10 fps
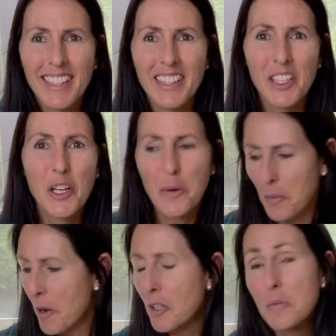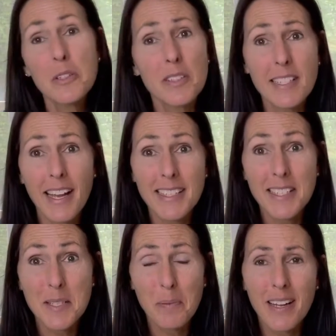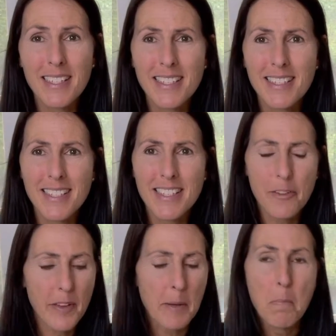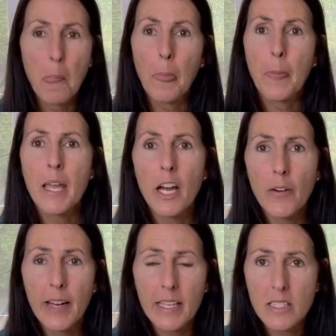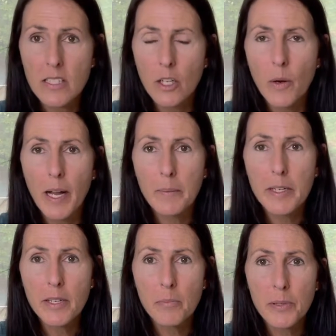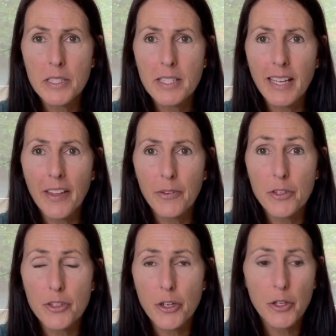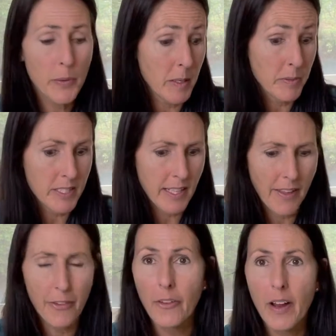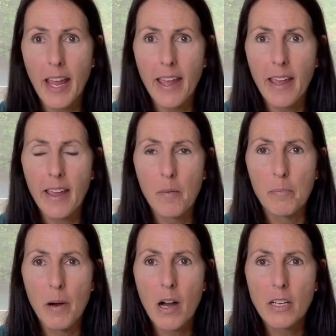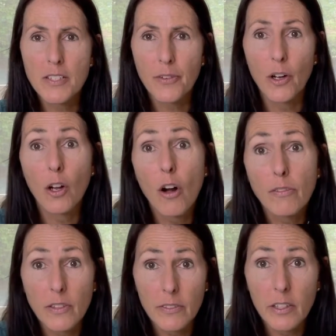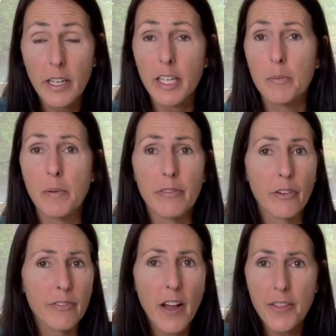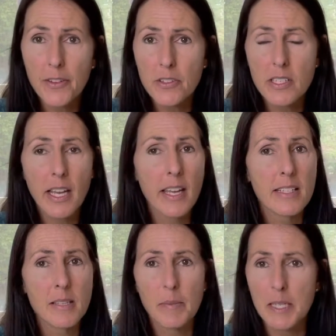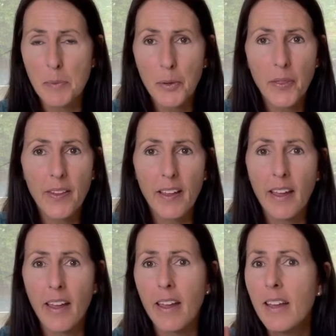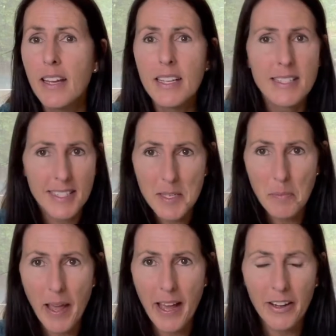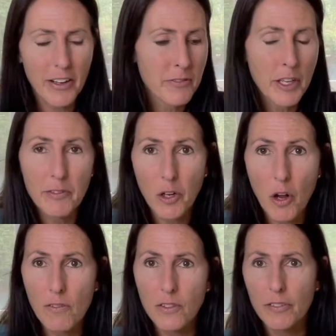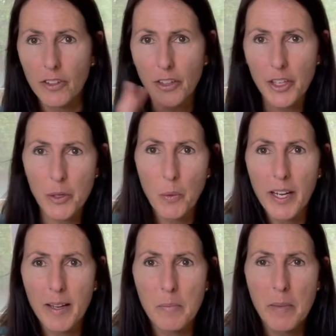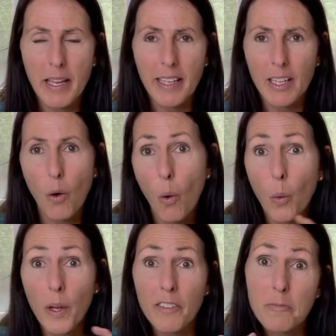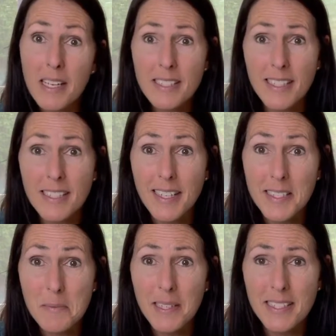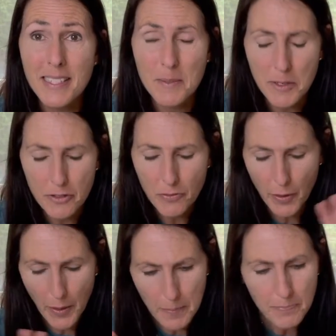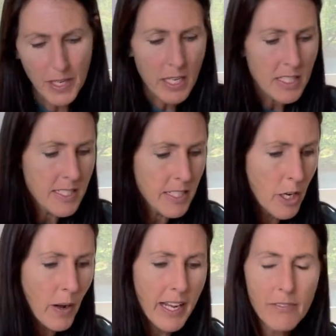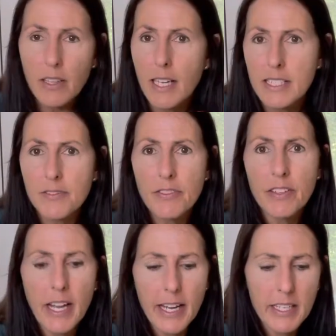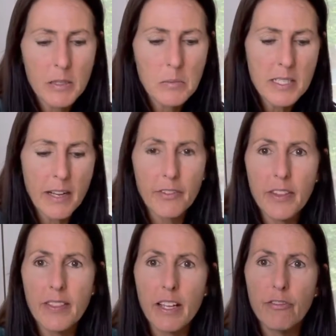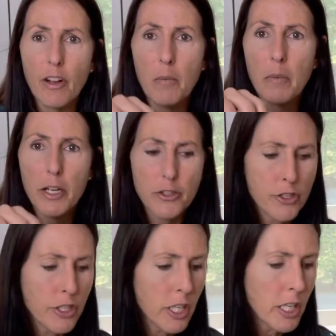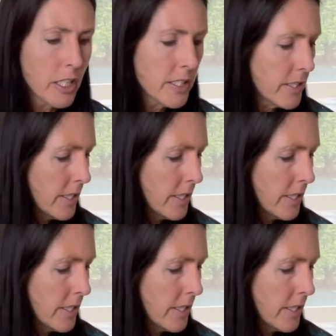Hello and welcome to Disguise as Surprise. This is Duffy. All right, so I'm gonna put together and show you how to put together a box for a golf lover. It could be for Father's Day, somebody's birthday, doesn't matter if you have a golf lover and you wanna make like a whole gift box that's customized and special for them. So I have lots of different items, everything from a shirt